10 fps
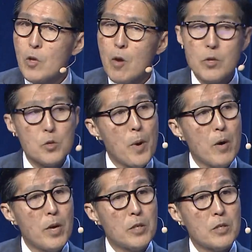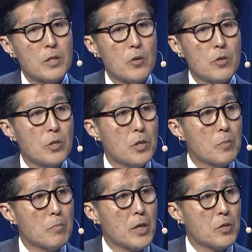of the Japan Racing
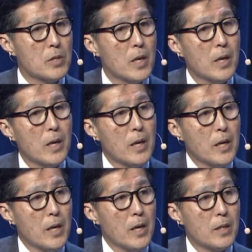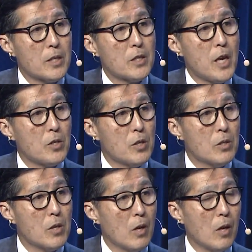Association, mentioned in
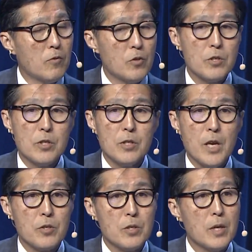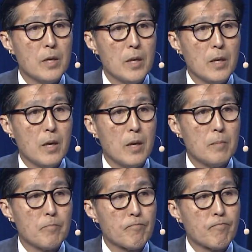the first session,
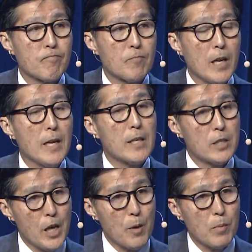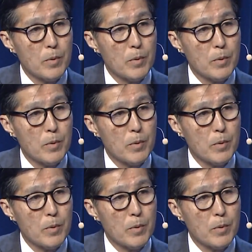landscape.